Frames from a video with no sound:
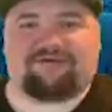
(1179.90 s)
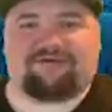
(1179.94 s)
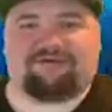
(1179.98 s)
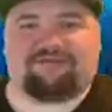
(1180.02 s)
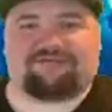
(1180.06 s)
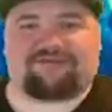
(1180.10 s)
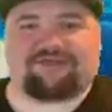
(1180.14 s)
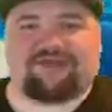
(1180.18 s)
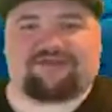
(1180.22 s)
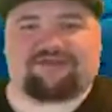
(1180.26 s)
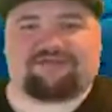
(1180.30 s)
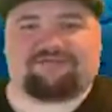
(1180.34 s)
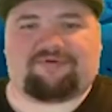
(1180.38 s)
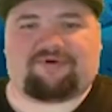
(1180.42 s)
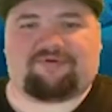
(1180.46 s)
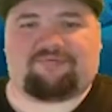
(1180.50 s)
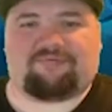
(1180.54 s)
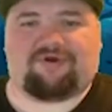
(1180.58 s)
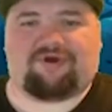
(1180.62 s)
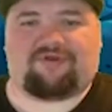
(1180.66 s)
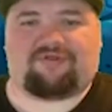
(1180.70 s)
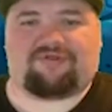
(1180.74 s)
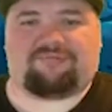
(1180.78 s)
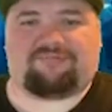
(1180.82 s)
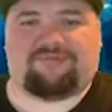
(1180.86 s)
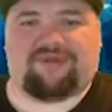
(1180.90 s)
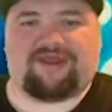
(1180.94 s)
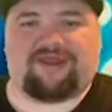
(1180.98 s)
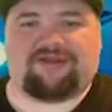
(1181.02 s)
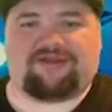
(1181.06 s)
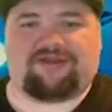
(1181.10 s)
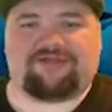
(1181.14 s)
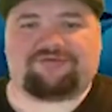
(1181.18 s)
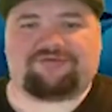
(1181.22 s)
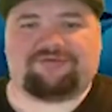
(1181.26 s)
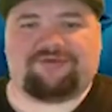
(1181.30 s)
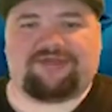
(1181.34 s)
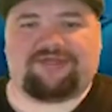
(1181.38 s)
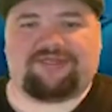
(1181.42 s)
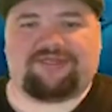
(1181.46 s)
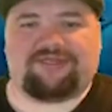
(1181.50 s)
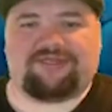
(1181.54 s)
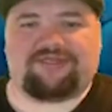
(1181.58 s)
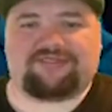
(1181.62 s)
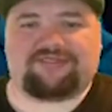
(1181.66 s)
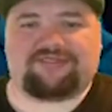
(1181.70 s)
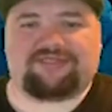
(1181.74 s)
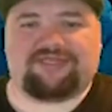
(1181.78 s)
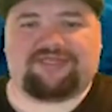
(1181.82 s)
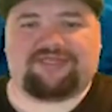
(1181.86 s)
talks about wealth
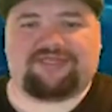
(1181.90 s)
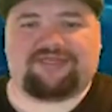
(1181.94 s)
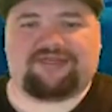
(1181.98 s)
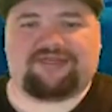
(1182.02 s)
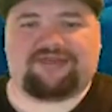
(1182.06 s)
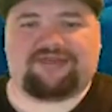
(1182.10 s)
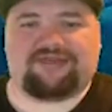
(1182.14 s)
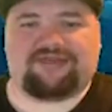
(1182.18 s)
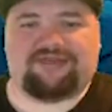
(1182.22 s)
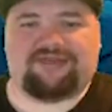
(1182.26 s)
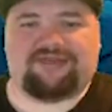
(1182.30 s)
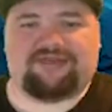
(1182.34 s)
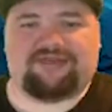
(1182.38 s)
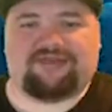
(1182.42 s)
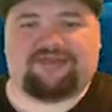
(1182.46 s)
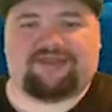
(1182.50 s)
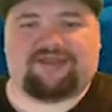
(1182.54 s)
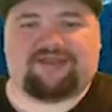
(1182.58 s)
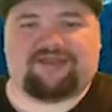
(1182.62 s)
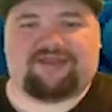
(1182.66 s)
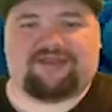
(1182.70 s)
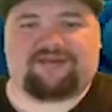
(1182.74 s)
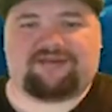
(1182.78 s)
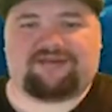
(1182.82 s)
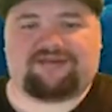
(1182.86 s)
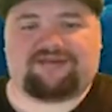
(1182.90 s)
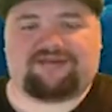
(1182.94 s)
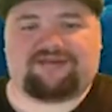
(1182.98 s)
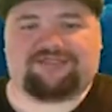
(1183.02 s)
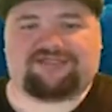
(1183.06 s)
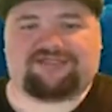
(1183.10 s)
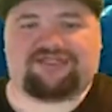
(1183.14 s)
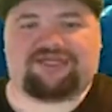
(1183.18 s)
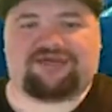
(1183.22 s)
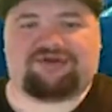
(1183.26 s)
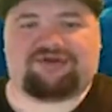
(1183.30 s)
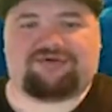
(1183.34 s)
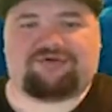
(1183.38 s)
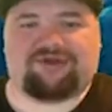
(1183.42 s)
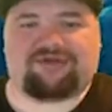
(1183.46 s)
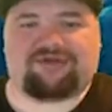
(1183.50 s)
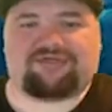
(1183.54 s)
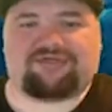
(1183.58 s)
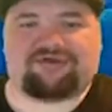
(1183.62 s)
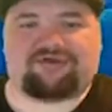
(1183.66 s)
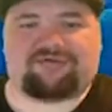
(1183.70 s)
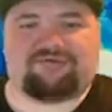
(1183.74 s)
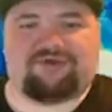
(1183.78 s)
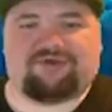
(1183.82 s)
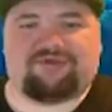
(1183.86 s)
management and
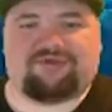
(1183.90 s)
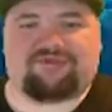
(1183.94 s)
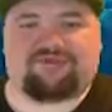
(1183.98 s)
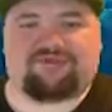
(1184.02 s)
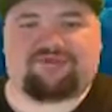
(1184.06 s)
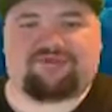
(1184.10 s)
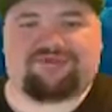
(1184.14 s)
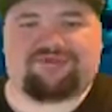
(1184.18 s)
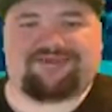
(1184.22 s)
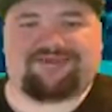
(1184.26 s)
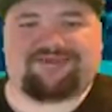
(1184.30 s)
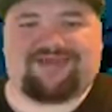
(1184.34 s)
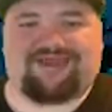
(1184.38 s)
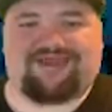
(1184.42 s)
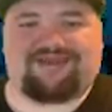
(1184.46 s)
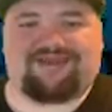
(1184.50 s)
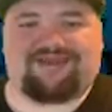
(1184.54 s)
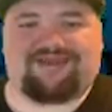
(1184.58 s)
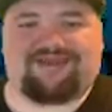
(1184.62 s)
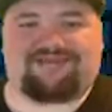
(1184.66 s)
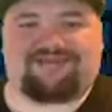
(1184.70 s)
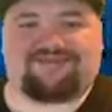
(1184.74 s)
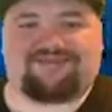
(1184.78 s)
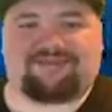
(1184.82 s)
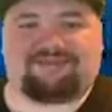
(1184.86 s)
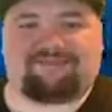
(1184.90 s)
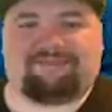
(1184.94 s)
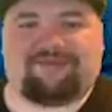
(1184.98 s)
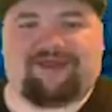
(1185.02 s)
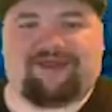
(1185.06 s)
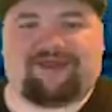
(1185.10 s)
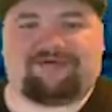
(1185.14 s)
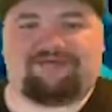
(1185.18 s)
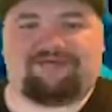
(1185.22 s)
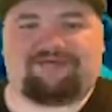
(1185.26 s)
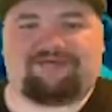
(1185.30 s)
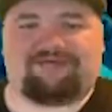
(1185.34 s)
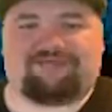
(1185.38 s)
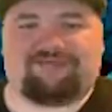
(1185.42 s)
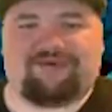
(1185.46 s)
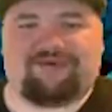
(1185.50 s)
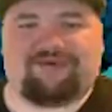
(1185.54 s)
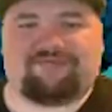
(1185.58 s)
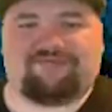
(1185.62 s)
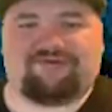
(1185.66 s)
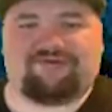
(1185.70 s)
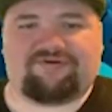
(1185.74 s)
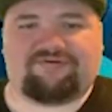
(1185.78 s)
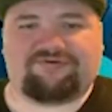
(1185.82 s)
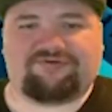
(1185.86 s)
generational wealth, things like that, it's about
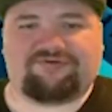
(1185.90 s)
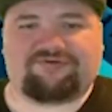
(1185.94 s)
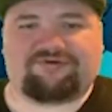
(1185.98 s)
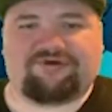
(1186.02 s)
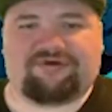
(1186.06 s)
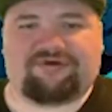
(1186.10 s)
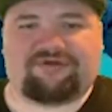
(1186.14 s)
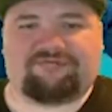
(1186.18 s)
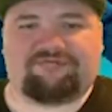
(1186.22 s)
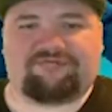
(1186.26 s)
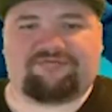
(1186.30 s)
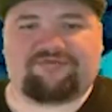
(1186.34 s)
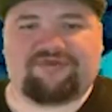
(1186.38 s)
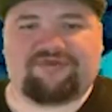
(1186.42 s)
revenue streams.